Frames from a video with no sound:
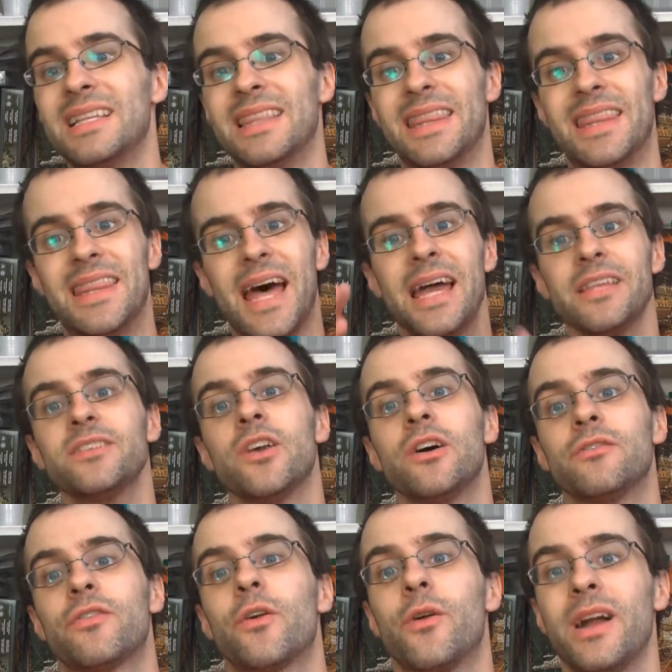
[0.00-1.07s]
that is
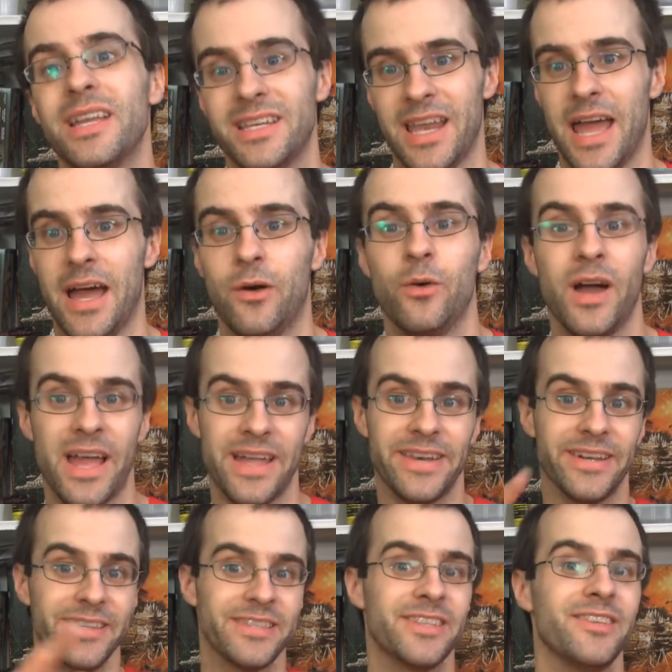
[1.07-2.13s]
all for right now,
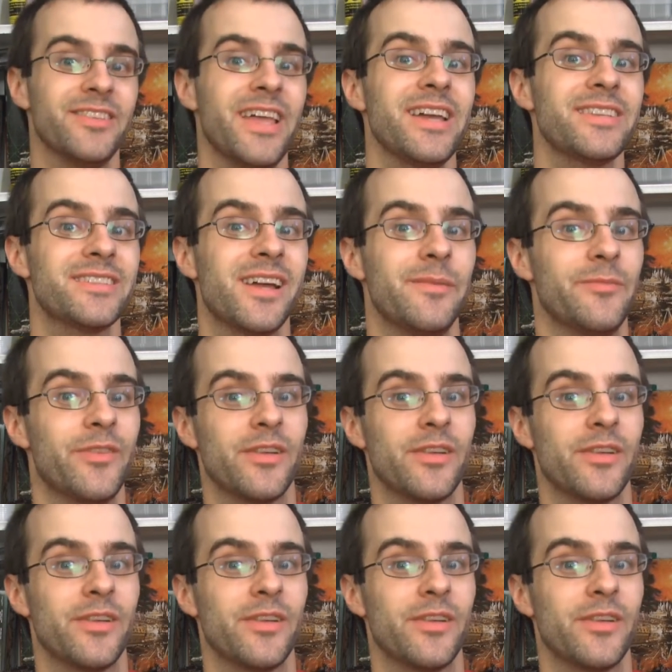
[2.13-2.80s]
and until next time,